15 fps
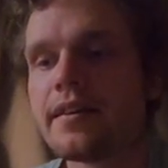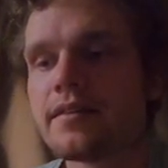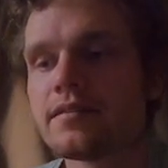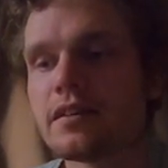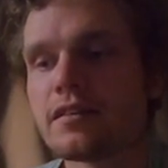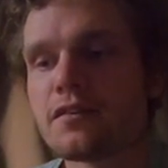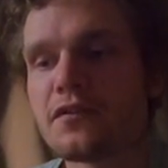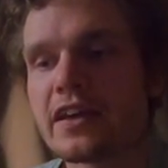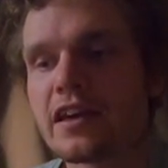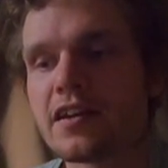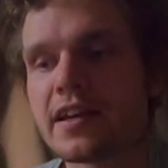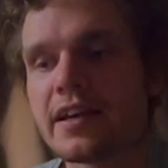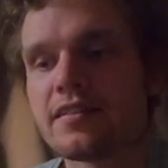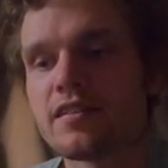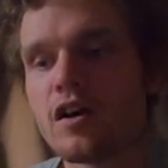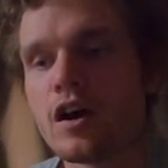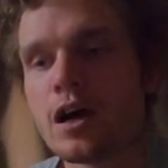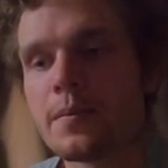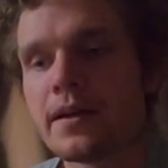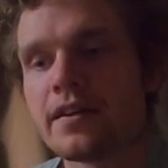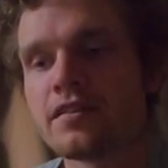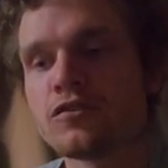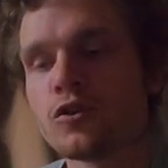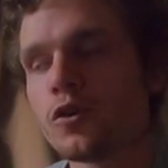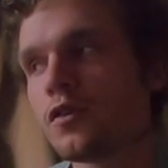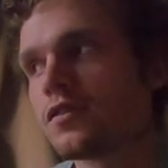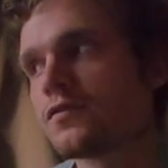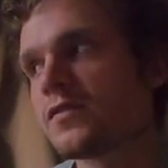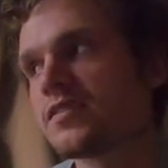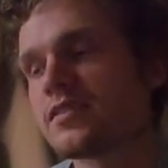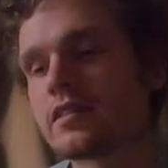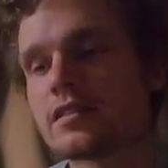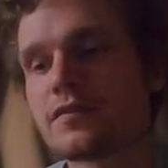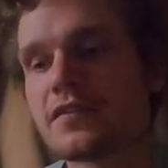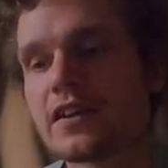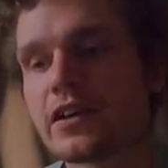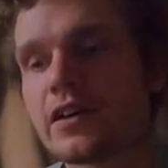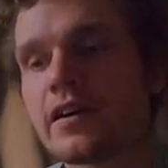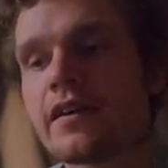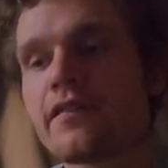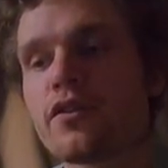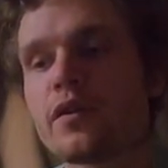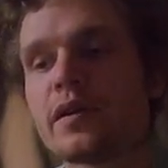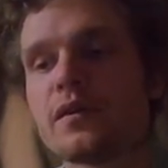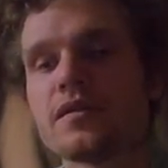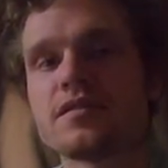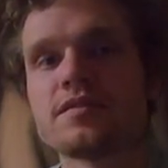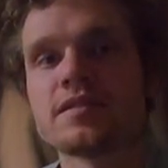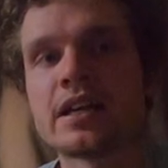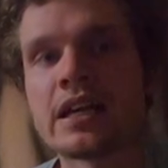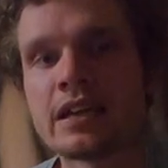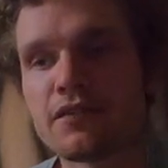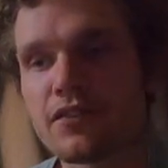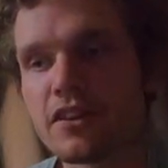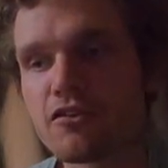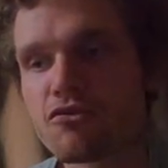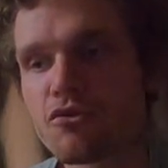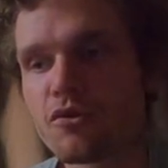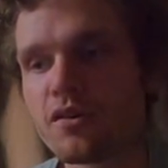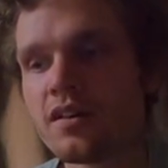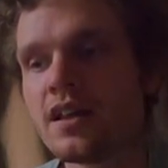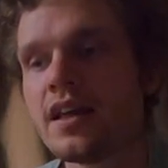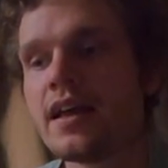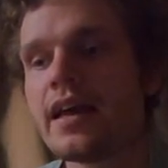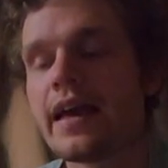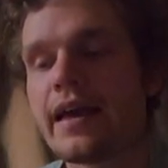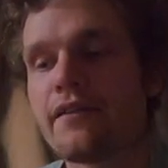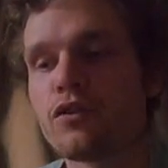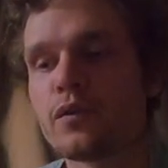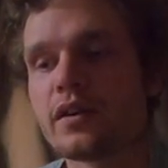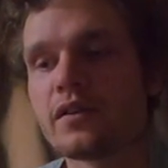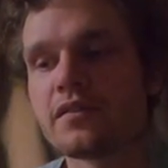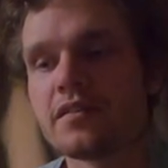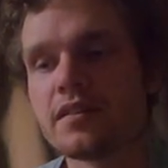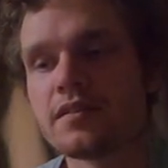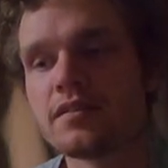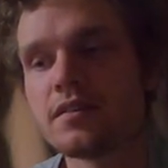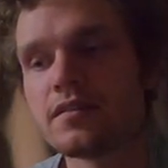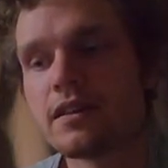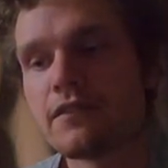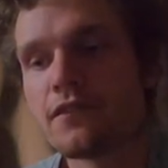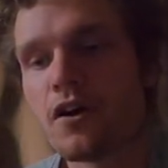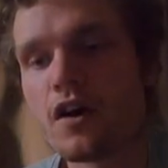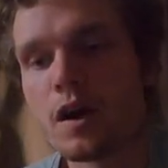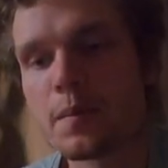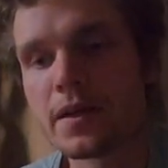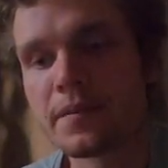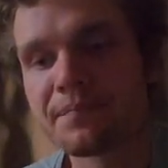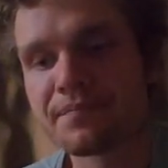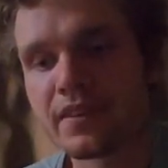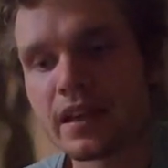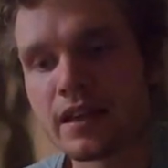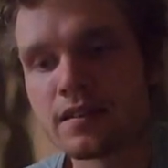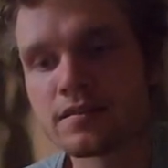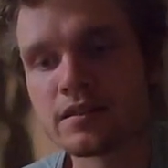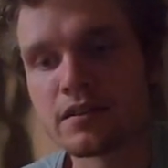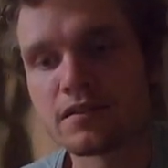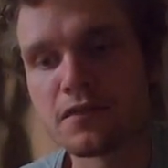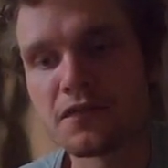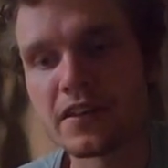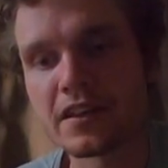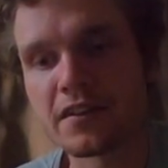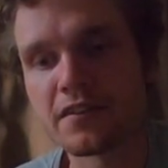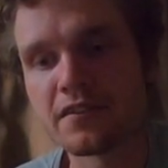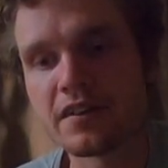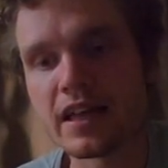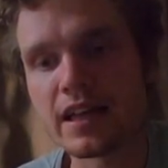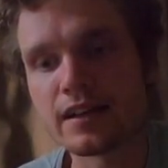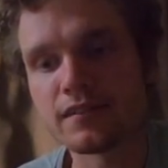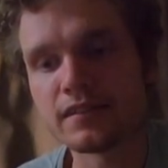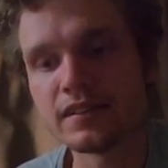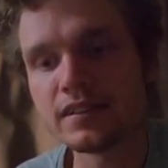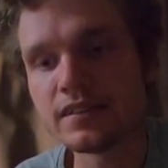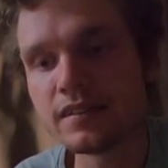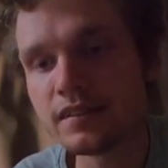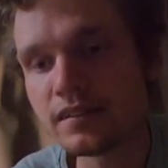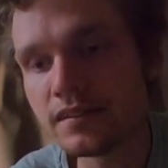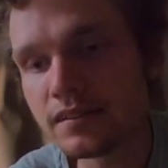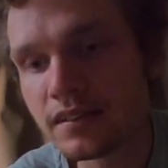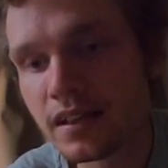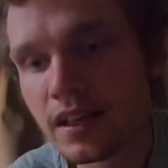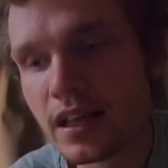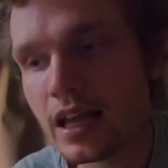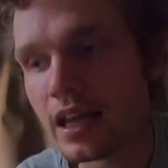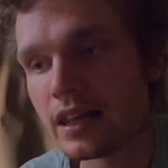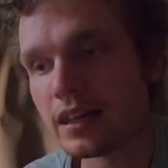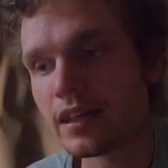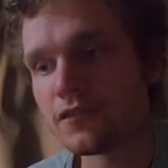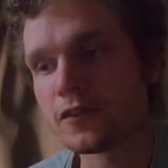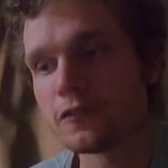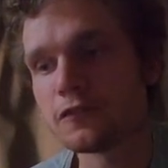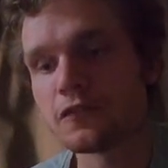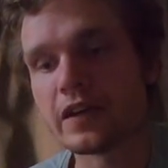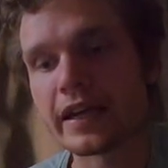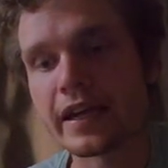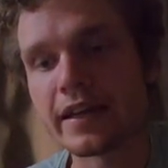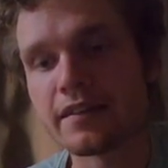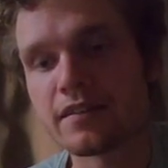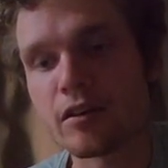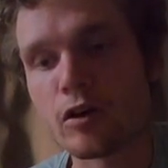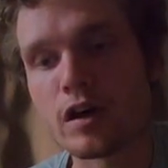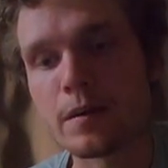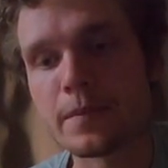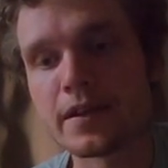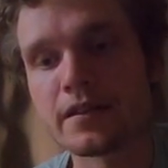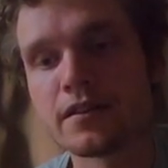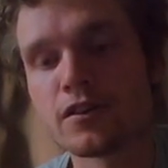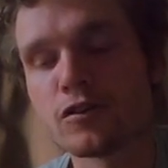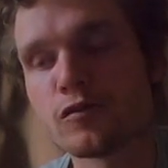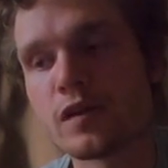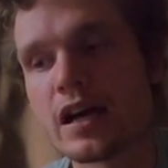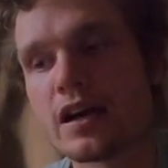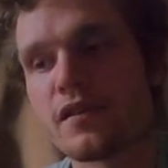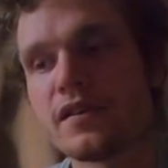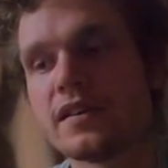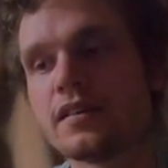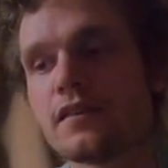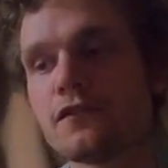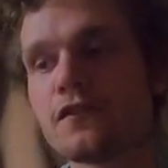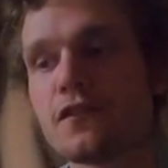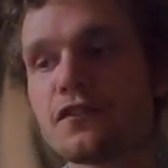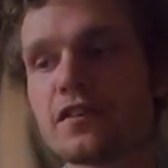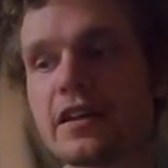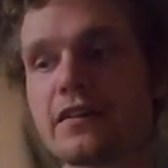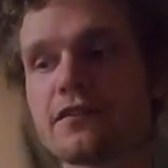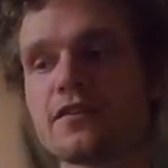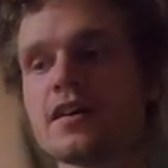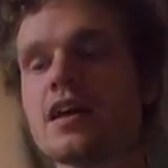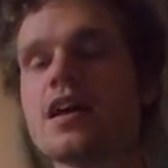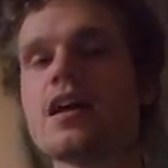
Celta Vigo against Eibar, $2 for Celta Vigo, $3.10 for the draw, and $3.60 for Eibar. Celta Vigo are in 11th against Eibar, who are in 15th.